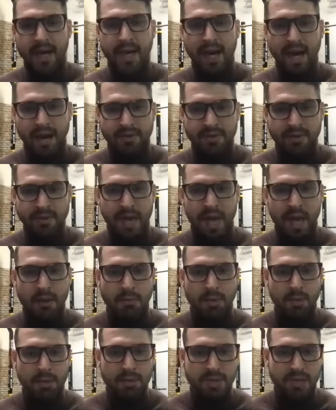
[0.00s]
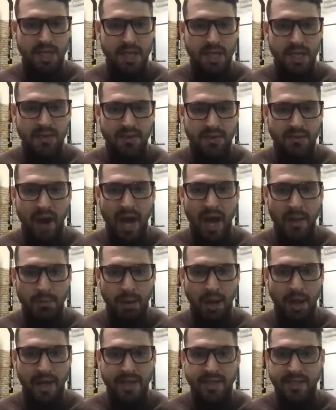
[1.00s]
having the elbows in the right
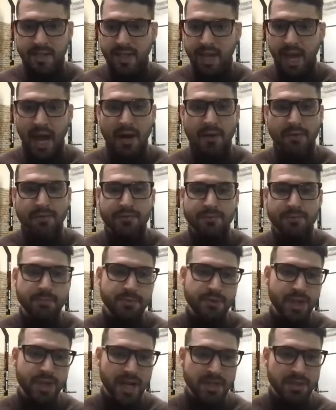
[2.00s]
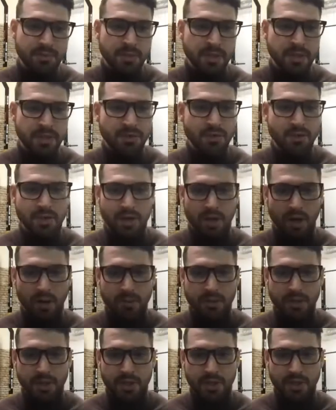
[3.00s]
place. And I've just been to a
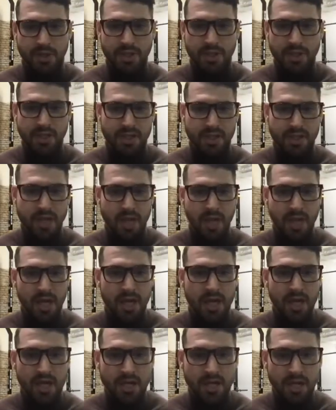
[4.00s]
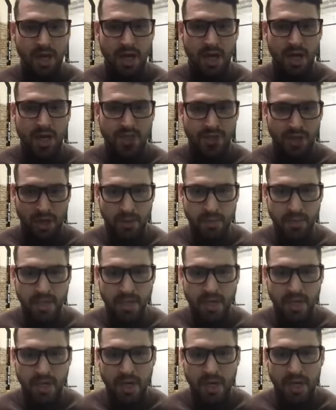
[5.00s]
competition here in
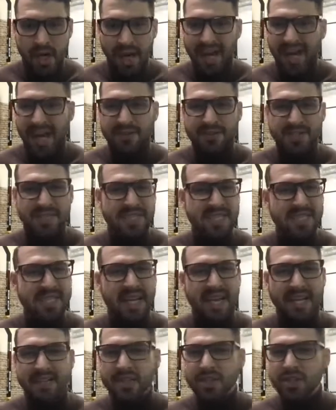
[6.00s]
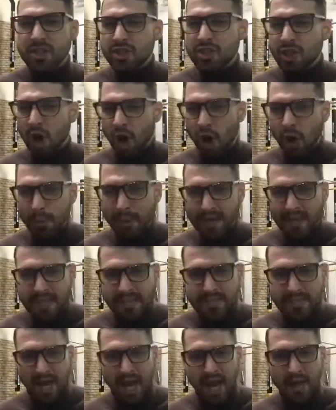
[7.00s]
Germany, and I've seen that so many
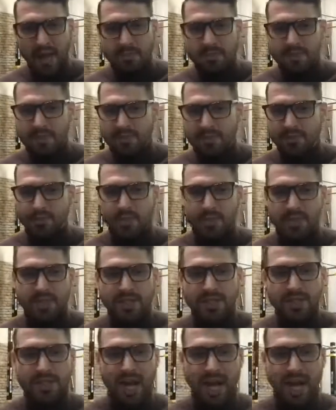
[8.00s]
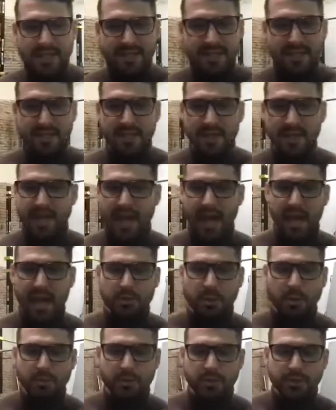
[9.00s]
times. It was just the
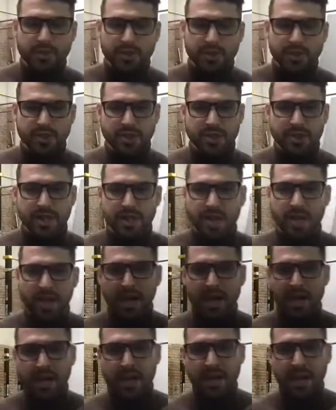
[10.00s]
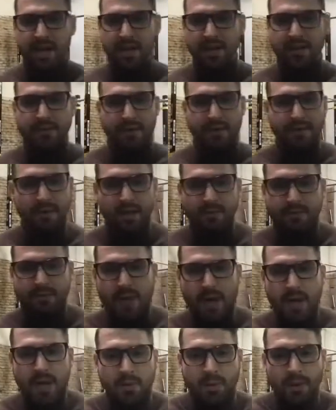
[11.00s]
elbow positioning. And if
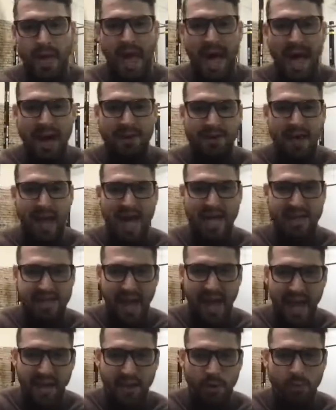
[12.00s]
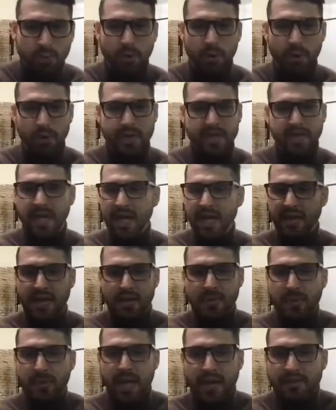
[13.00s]
they would have had that on point, they
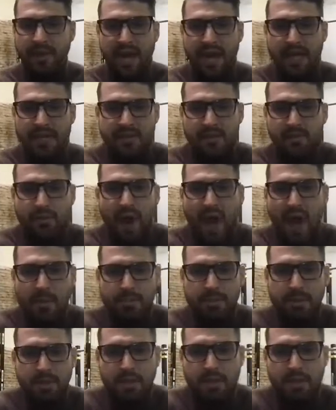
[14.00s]
would have got the rep.